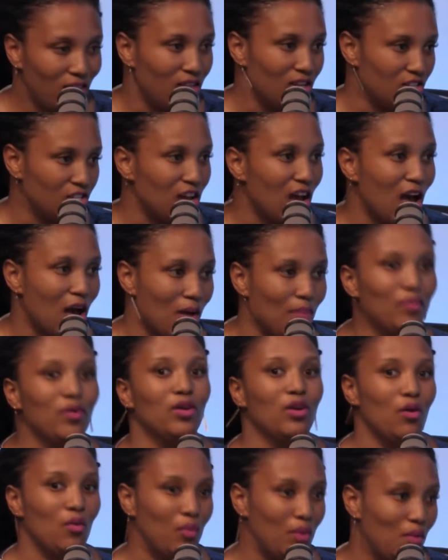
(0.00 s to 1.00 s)
the job,
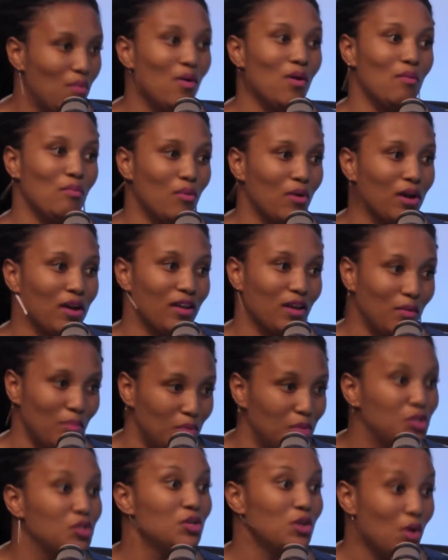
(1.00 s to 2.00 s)
we won't bring it up,
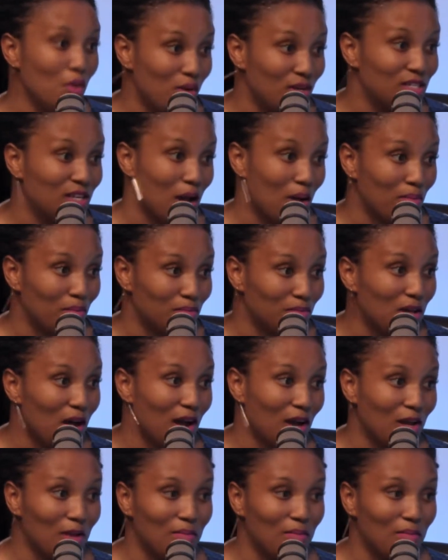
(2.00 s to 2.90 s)
but you know what job I'm talking